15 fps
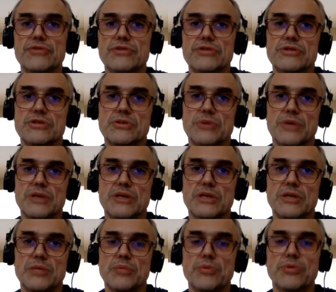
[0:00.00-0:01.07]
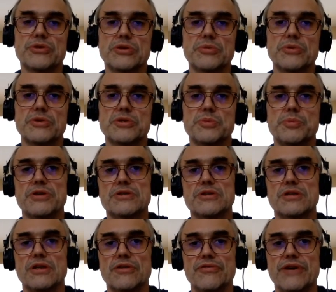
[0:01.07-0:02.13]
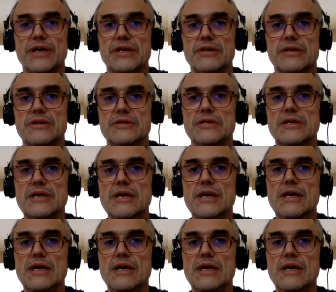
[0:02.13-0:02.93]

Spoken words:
which is quite important, because personal finance